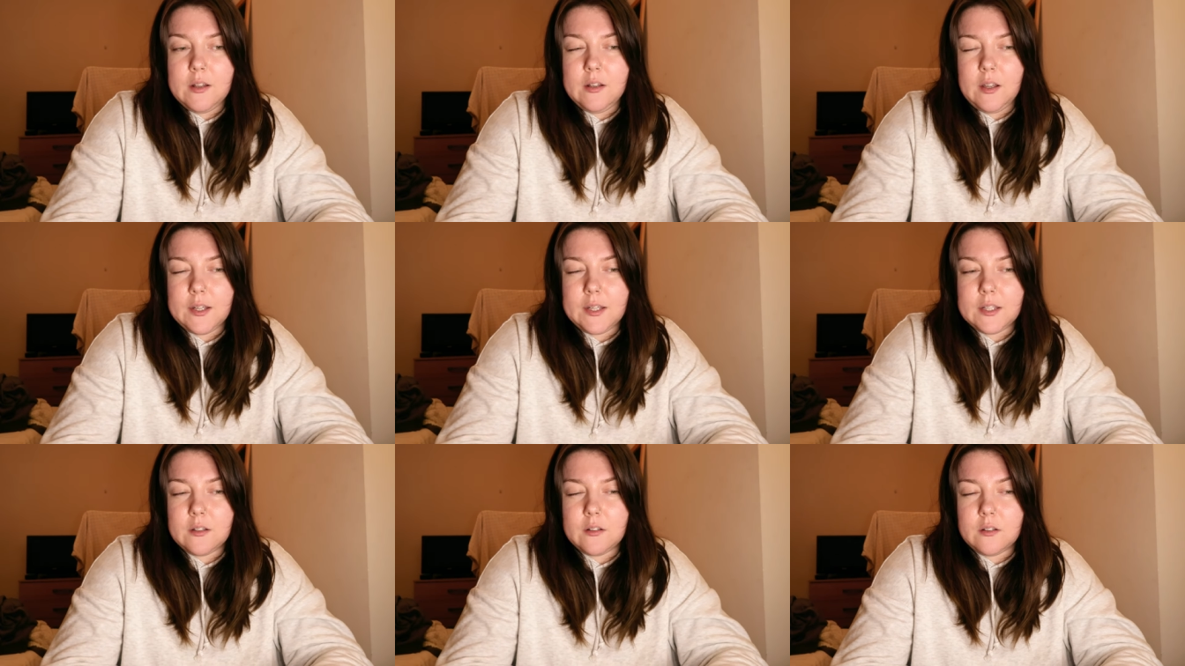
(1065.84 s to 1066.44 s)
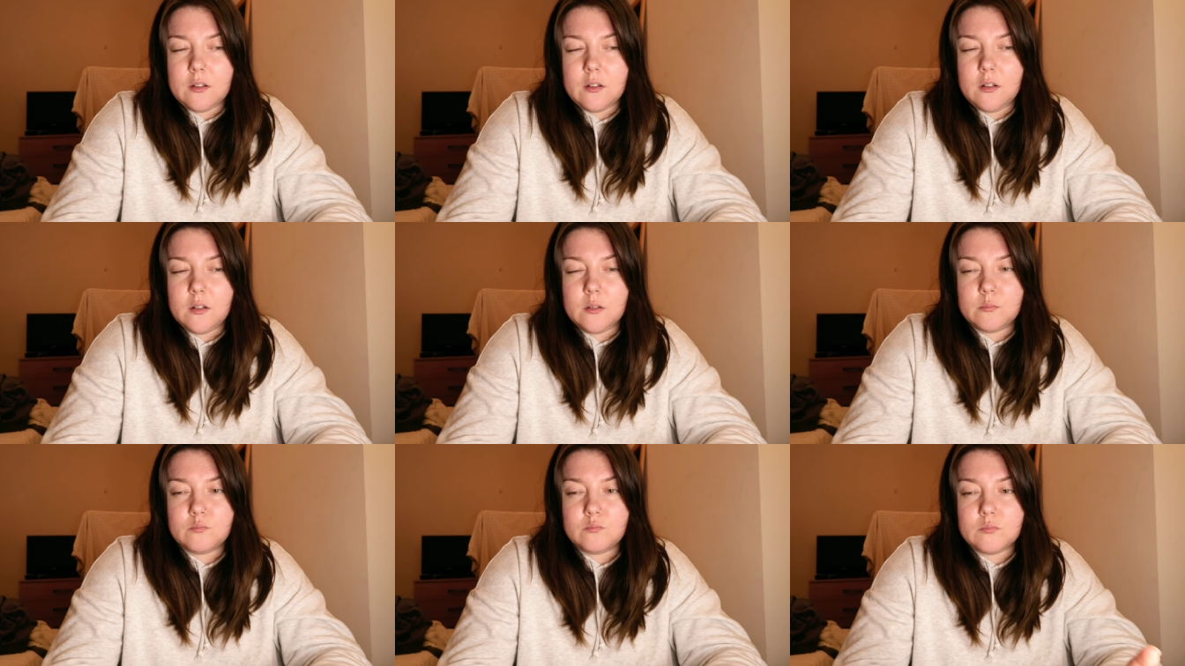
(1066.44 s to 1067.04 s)
like,
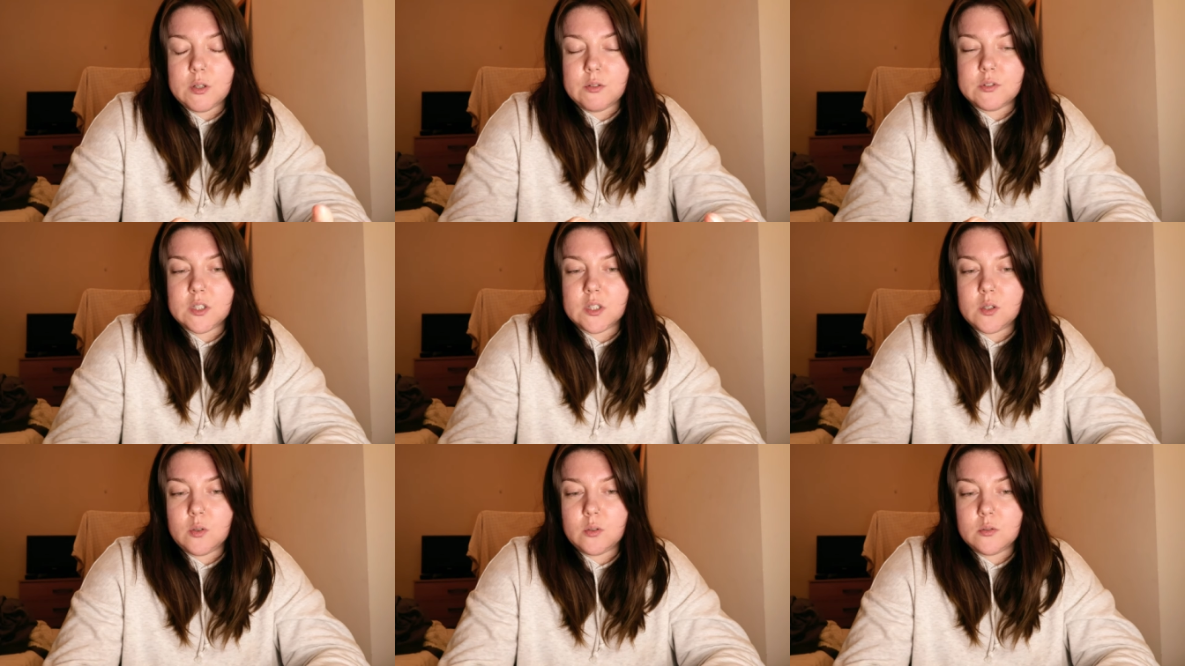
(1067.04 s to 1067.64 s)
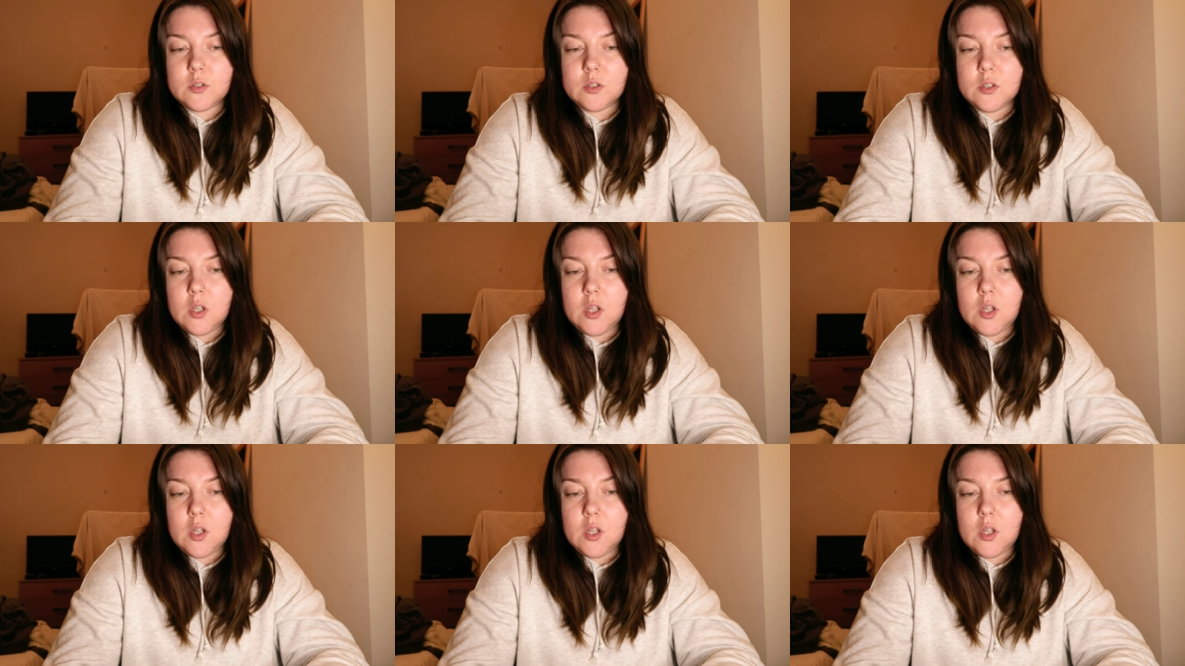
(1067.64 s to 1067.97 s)
um, how is it called?